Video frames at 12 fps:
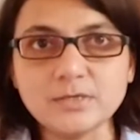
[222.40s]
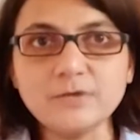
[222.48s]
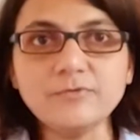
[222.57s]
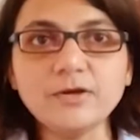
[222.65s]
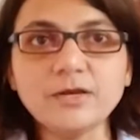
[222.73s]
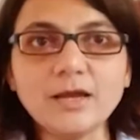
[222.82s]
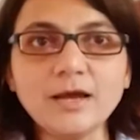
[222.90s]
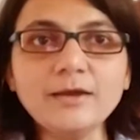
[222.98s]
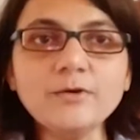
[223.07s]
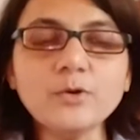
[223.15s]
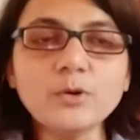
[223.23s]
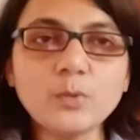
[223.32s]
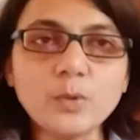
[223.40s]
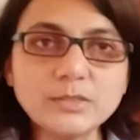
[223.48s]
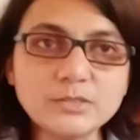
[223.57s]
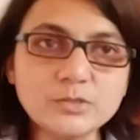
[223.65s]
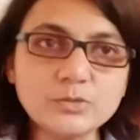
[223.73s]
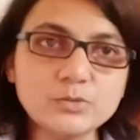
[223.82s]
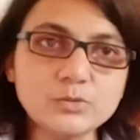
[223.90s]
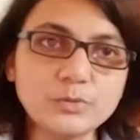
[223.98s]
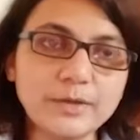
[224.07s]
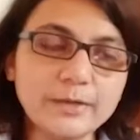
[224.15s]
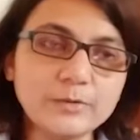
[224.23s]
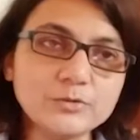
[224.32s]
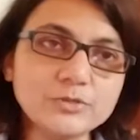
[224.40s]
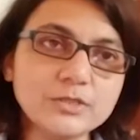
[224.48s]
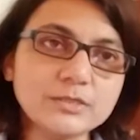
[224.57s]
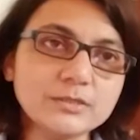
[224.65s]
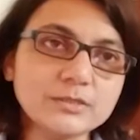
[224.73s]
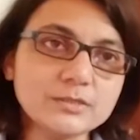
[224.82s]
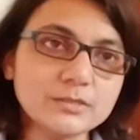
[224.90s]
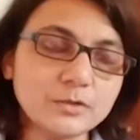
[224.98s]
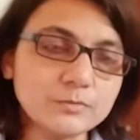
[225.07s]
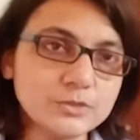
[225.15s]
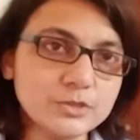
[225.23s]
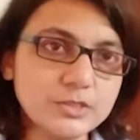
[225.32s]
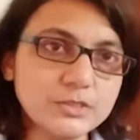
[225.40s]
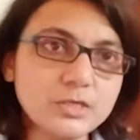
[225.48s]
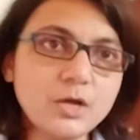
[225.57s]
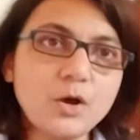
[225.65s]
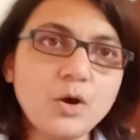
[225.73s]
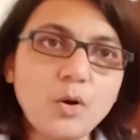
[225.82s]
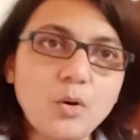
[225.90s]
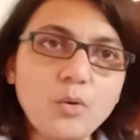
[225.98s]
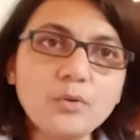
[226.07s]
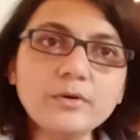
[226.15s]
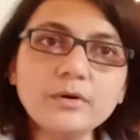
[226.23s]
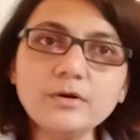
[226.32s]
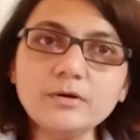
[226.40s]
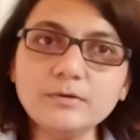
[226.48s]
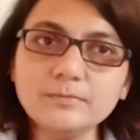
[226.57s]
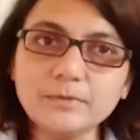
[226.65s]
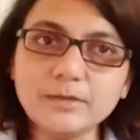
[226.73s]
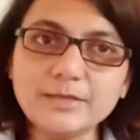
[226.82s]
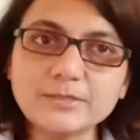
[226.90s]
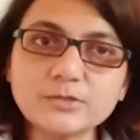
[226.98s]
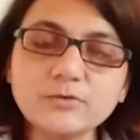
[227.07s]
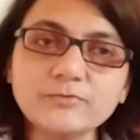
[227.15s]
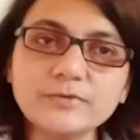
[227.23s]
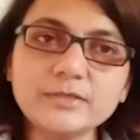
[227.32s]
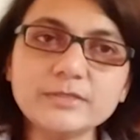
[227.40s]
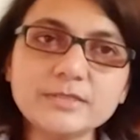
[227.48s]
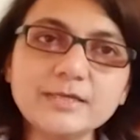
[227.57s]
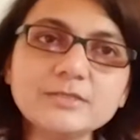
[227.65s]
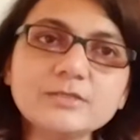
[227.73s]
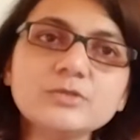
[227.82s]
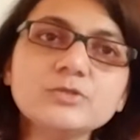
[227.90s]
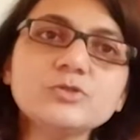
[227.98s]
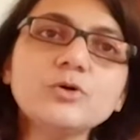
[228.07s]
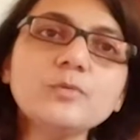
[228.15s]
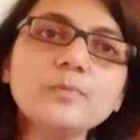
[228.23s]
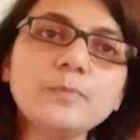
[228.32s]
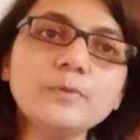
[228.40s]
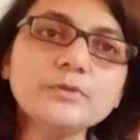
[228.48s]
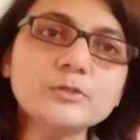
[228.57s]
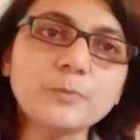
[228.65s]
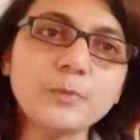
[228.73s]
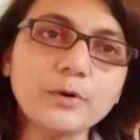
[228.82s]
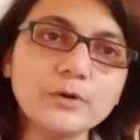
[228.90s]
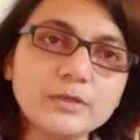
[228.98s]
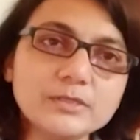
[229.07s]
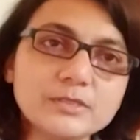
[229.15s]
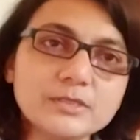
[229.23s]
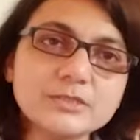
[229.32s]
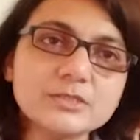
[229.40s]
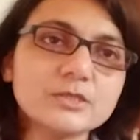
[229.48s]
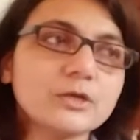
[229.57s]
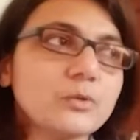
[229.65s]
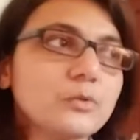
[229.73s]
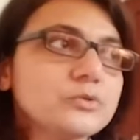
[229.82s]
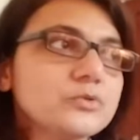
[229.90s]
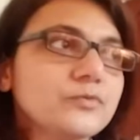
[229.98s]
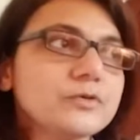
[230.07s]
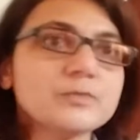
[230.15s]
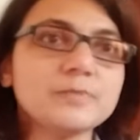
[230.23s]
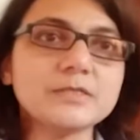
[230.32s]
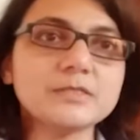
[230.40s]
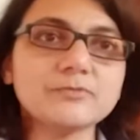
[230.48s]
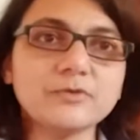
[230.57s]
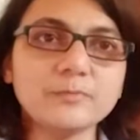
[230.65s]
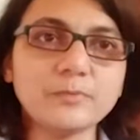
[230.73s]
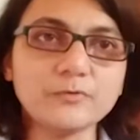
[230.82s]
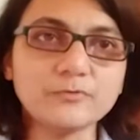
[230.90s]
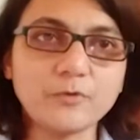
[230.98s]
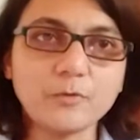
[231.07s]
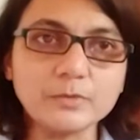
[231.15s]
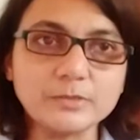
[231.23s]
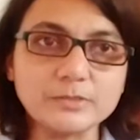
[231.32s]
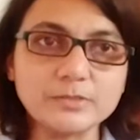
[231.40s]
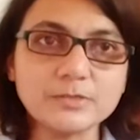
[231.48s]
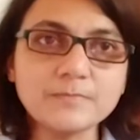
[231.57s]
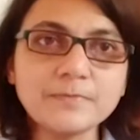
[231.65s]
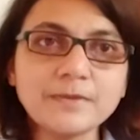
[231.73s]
a client requests you to negotiate a term sheet or a letter of intent, don't put spoilers such as a clause for specific performance.